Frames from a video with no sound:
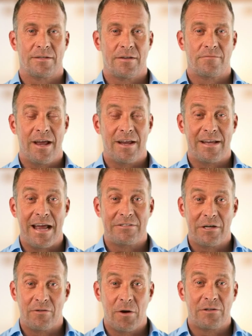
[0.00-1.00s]

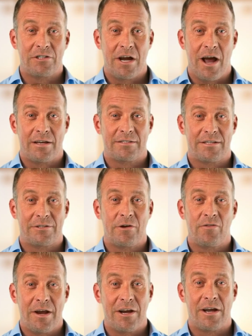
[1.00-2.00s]
Recognizing growth stocks is a
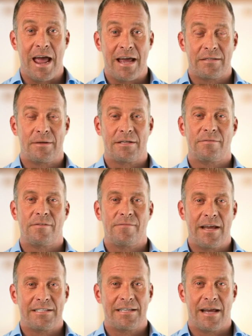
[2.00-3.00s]
critical aspect of
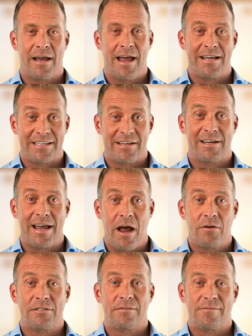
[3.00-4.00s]
investing as it
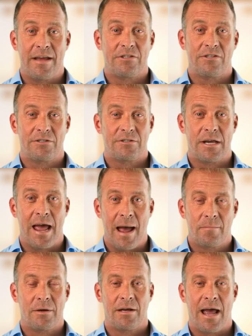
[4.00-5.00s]
allows investors to
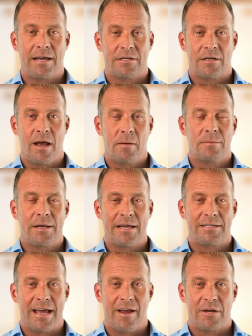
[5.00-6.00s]
capitalize on
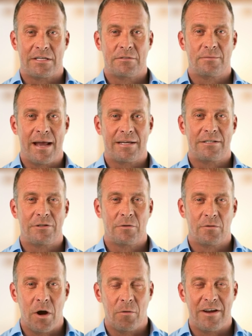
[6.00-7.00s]
companies that are expected to
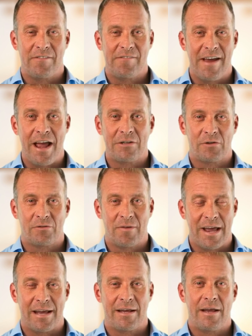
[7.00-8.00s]
grow at a faster
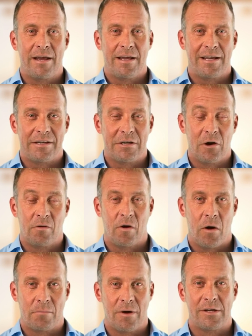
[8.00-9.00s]
rate than the
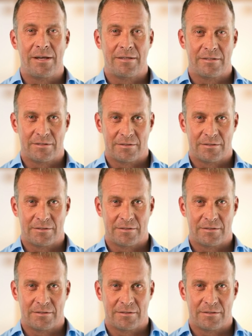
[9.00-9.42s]
overall market.